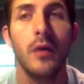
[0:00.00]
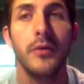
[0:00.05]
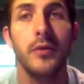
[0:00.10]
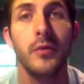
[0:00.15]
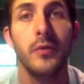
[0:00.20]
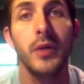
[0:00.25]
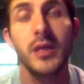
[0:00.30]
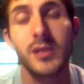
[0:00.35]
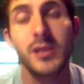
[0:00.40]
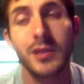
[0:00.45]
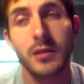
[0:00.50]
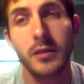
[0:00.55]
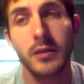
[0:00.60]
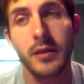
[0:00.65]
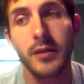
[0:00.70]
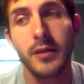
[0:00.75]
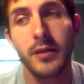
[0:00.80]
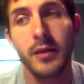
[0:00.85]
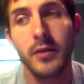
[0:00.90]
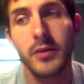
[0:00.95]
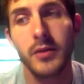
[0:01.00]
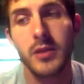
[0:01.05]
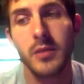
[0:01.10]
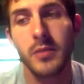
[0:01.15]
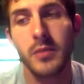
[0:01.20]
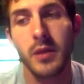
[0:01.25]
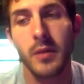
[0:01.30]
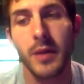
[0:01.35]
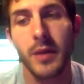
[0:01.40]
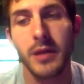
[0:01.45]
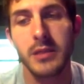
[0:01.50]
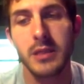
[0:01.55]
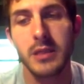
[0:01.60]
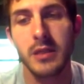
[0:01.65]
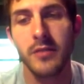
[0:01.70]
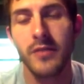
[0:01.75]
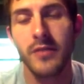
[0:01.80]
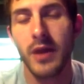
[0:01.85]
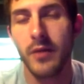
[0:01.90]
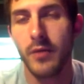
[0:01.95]
Then recently there was something about
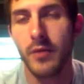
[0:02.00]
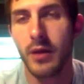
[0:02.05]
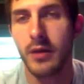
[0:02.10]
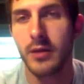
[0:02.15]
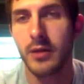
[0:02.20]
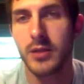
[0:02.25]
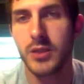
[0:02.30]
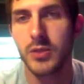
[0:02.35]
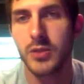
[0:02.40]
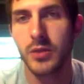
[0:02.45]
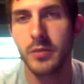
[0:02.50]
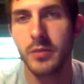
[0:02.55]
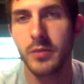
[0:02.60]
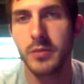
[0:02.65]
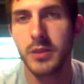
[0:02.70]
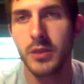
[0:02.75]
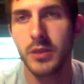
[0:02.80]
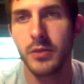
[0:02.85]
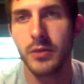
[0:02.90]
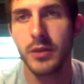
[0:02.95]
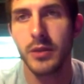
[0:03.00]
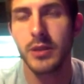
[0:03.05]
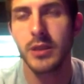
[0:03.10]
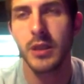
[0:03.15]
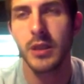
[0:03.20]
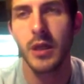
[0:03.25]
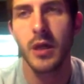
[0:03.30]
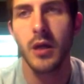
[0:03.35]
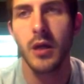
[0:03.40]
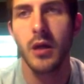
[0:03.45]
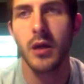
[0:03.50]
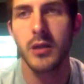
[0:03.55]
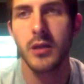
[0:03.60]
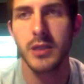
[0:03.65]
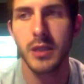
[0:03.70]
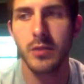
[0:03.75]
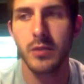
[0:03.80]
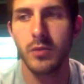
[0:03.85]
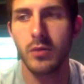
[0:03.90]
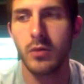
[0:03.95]
Tina Fey writing a script to it, a
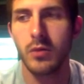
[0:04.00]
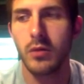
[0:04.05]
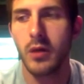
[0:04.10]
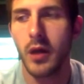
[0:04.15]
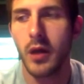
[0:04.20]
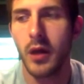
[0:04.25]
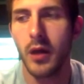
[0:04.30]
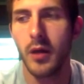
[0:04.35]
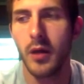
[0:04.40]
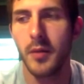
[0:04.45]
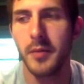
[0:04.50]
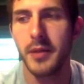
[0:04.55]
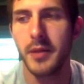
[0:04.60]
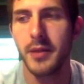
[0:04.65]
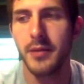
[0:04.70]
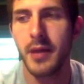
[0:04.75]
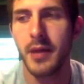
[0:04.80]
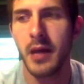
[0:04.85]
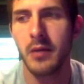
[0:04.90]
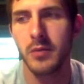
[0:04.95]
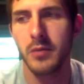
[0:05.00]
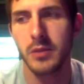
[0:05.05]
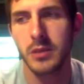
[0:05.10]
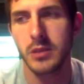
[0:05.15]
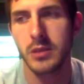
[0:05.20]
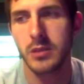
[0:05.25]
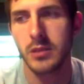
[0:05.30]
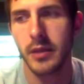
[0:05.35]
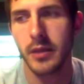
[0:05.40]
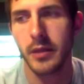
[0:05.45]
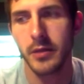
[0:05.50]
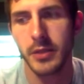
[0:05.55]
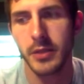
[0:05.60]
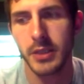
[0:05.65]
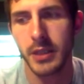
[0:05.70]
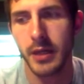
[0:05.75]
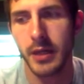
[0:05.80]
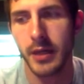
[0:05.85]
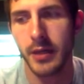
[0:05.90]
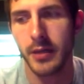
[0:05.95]
sequel, and then that was later
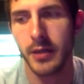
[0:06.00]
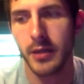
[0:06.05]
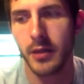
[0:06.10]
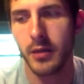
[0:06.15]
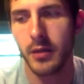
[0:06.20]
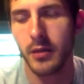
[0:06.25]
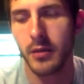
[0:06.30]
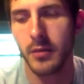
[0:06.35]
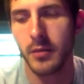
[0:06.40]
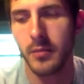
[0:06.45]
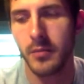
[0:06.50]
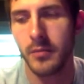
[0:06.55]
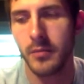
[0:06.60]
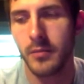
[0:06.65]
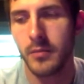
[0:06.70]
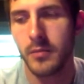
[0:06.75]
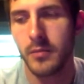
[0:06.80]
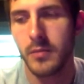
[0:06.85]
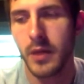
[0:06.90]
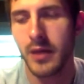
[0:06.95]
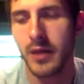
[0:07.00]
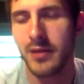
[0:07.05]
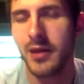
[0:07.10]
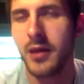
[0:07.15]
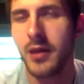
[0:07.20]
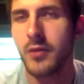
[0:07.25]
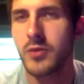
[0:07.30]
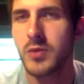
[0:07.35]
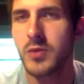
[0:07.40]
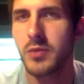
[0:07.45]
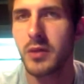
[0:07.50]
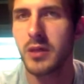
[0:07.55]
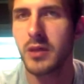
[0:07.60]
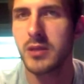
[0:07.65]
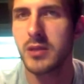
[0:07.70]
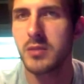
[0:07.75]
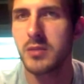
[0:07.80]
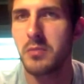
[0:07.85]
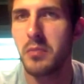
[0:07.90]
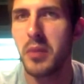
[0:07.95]
denied. I think it was
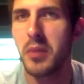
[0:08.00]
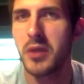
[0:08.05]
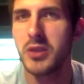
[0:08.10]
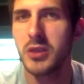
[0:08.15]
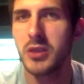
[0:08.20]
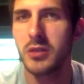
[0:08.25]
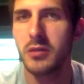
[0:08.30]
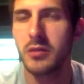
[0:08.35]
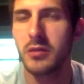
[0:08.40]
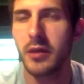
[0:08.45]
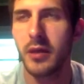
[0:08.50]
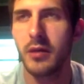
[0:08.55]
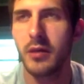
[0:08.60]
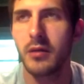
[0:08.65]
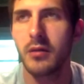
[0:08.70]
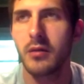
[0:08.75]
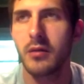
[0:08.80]
because budget, like